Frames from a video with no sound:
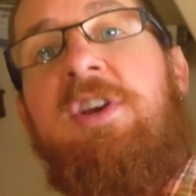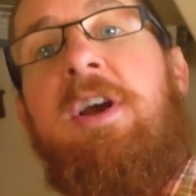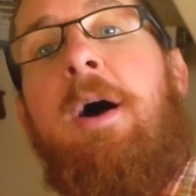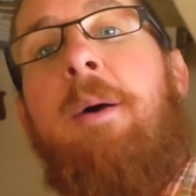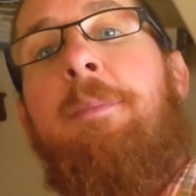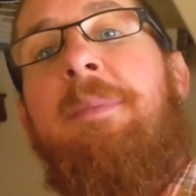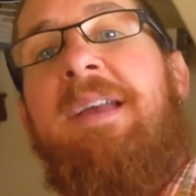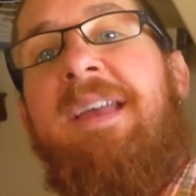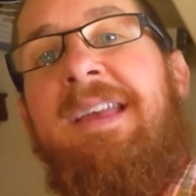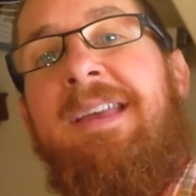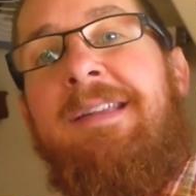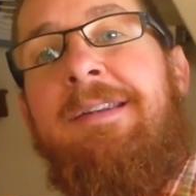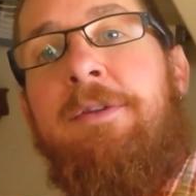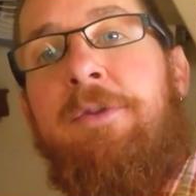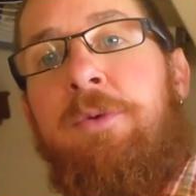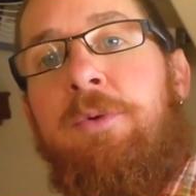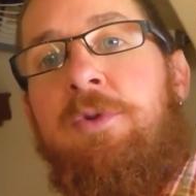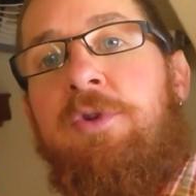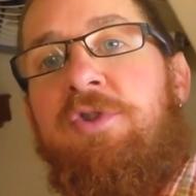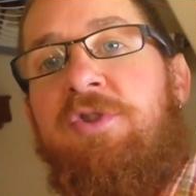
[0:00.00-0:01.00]
come in
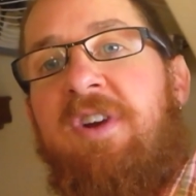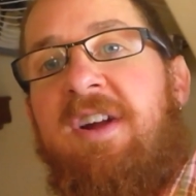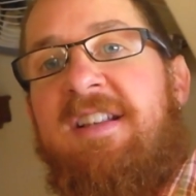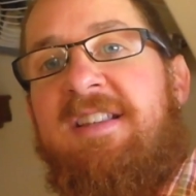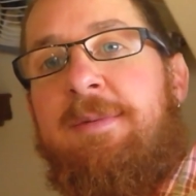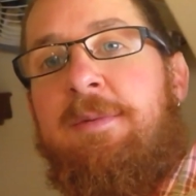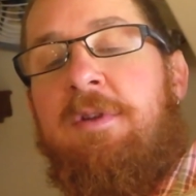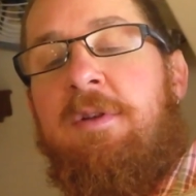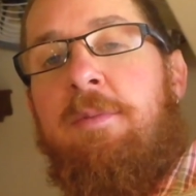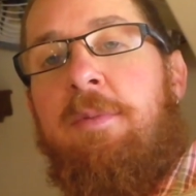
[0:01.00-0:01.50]
through the transom of the